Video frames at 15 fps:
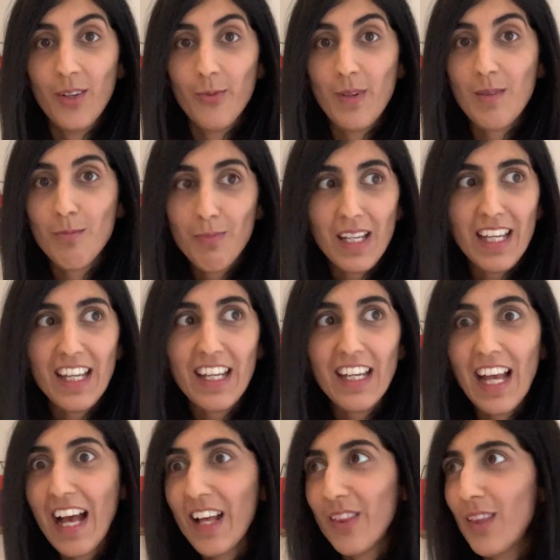with me
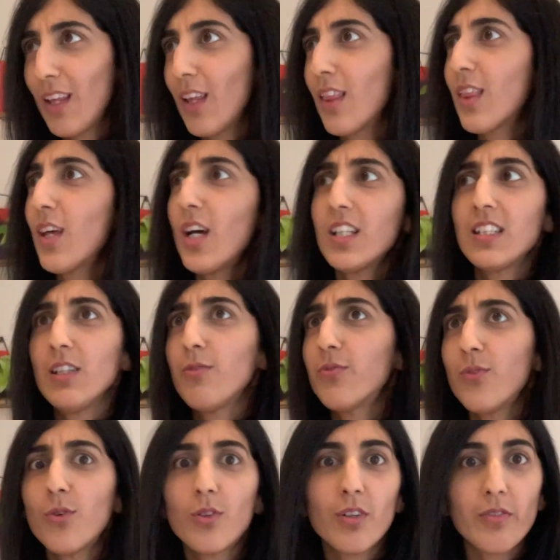and the
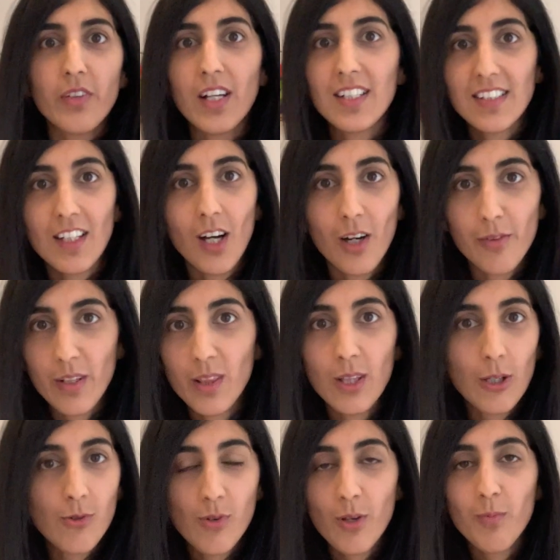34 of us that are in the
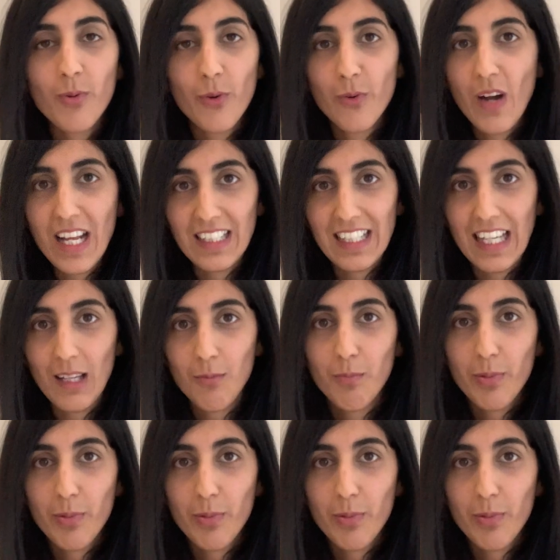group already,